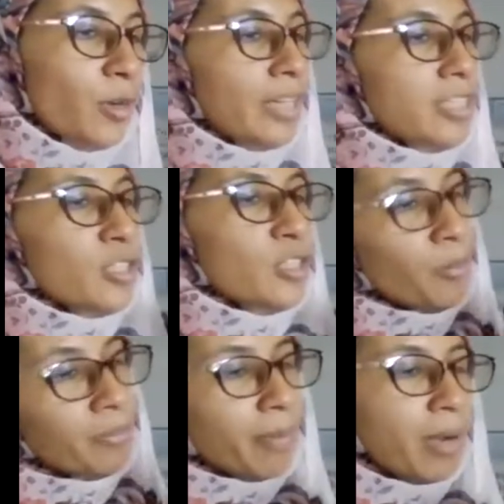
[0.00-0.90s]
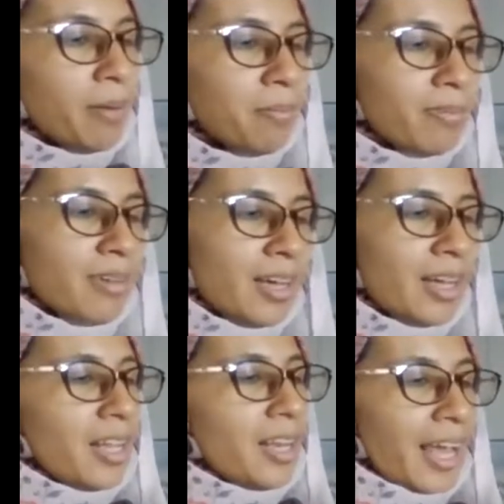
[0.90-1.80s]
So I just chopped them up
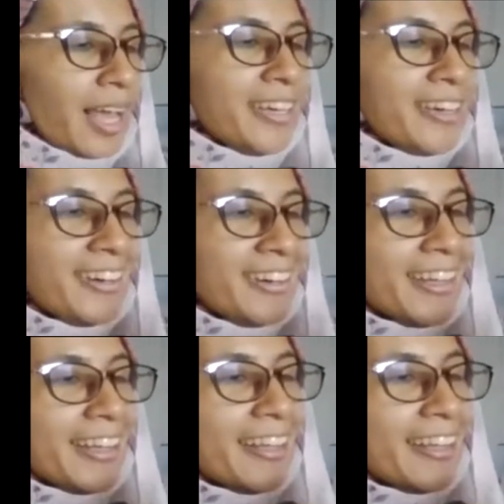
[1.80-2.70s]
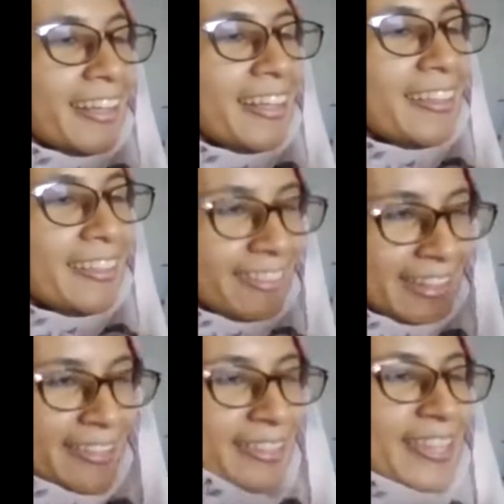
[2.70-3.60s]
like
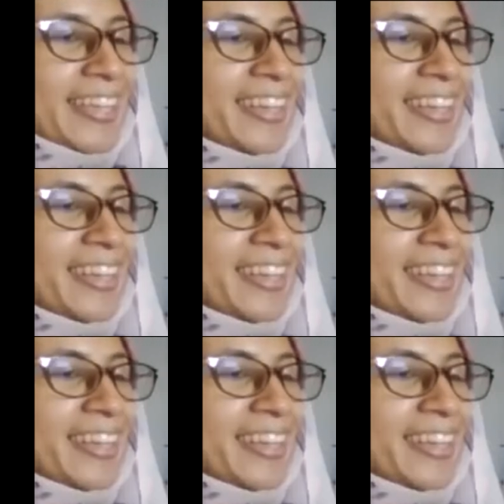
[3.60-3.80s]
this.